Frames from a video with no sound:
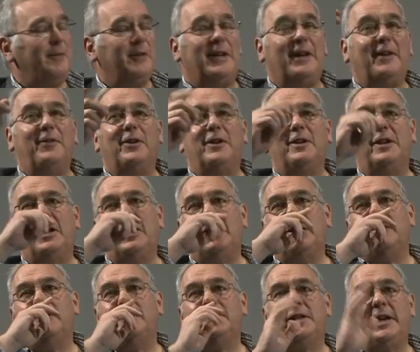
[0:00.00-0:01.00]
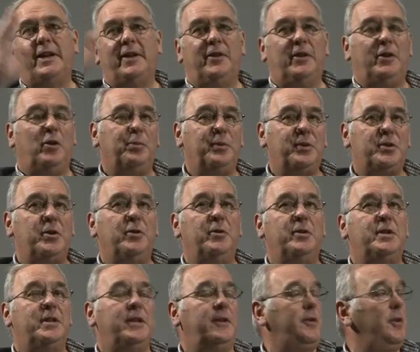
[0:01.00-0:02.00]
Having had take the
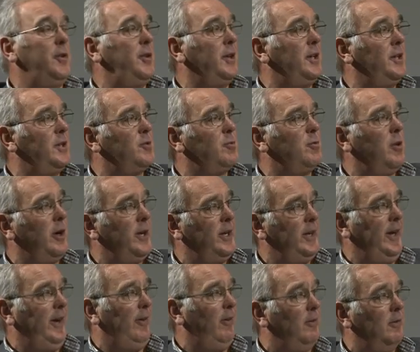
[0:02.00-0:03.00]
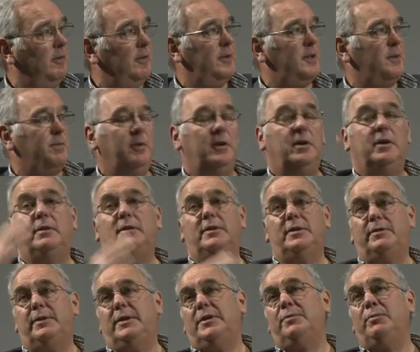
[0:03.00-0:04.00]
opportunity if you think it's right now, is
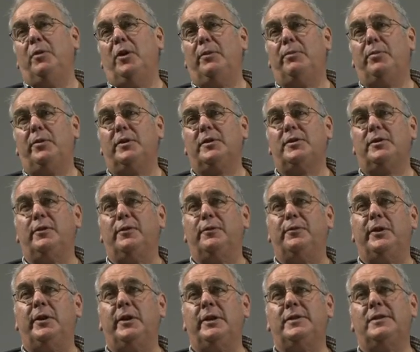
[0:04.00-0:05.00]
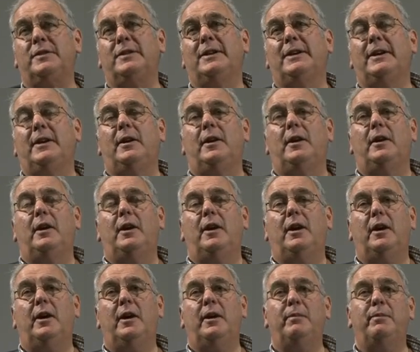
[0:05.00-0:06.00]
my personal advice.
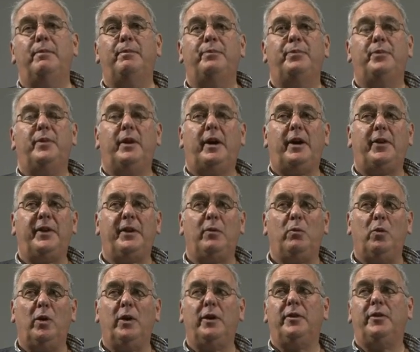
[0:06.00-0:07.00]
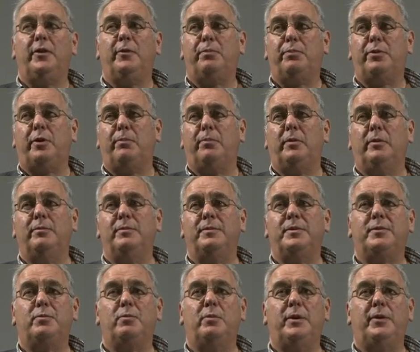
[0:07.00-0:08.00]
I think one of the
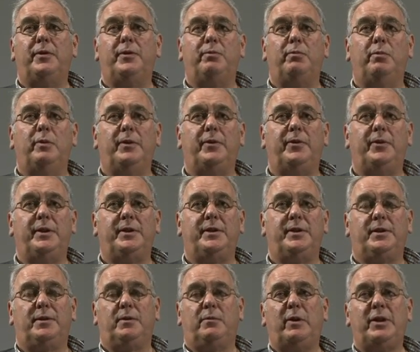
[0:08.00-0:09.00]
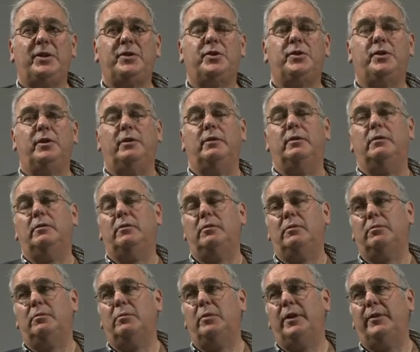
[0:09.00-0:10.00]
problems with this question, or
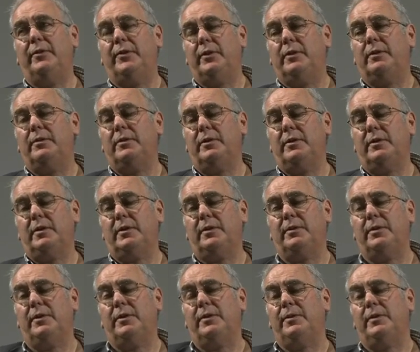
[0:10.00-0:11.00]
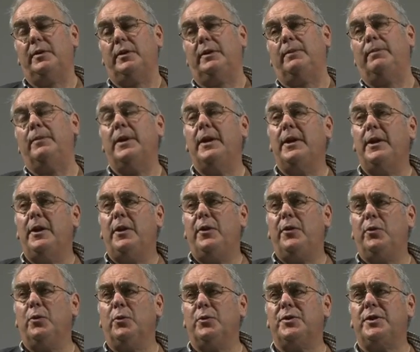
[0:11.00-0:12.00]
one of the
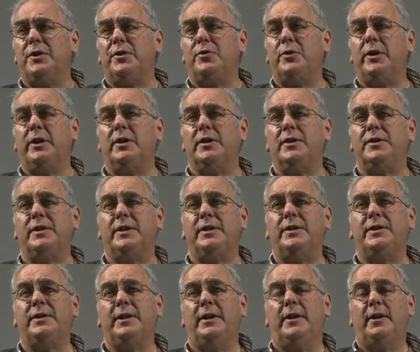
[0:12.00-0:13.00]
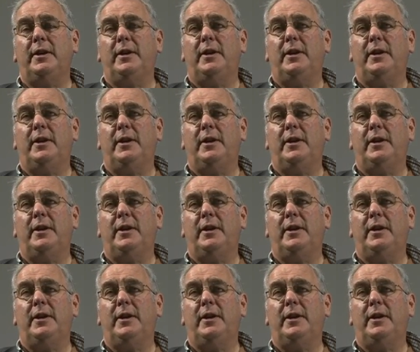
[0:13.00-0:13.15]
thoughts it triggers, is